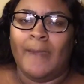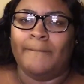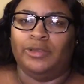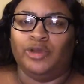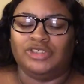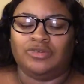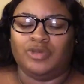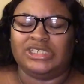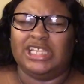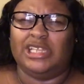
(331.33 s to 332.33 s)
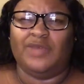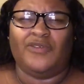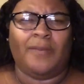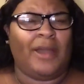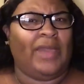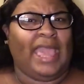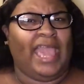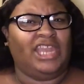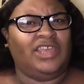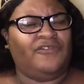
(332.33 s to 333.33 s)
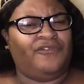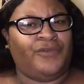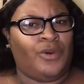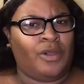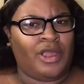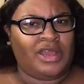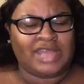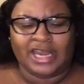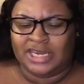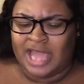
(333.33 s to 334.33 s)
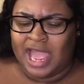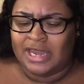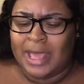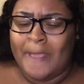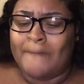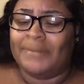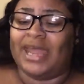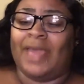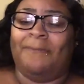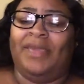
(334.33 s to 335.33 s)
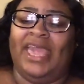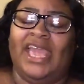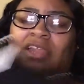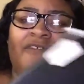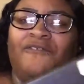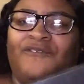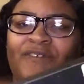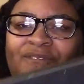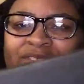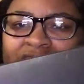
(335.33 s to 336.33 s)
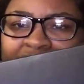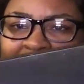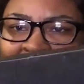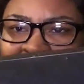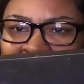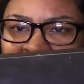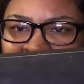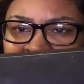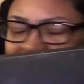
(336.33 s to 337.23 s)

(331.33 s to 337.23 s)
but Nordstrom was selling it for about $84.99 but I paid $59.60